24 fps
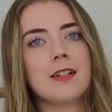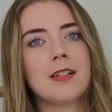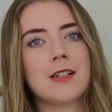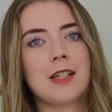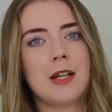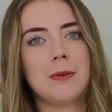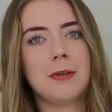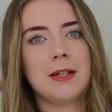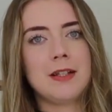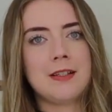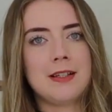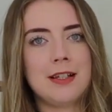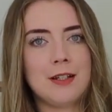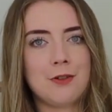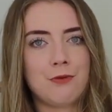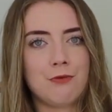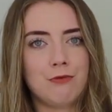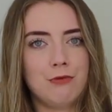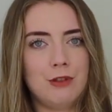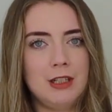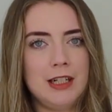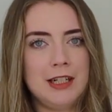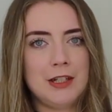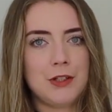So it's this
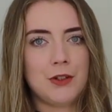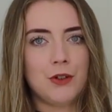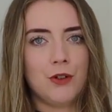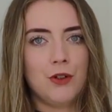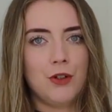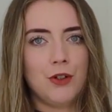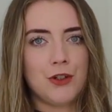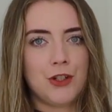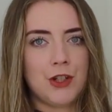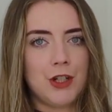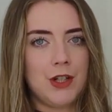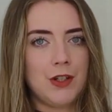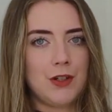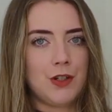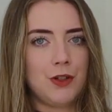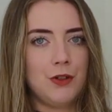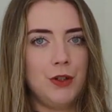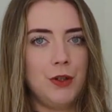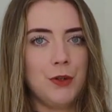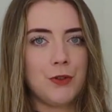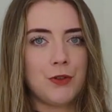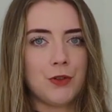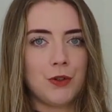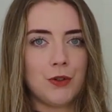really gorgeous
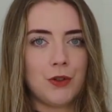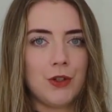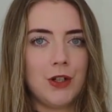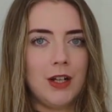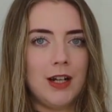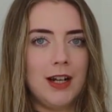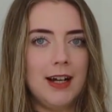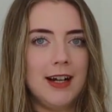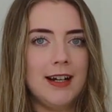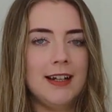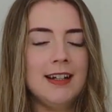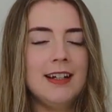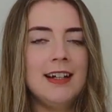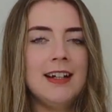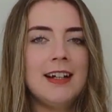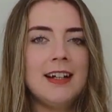neutral colour.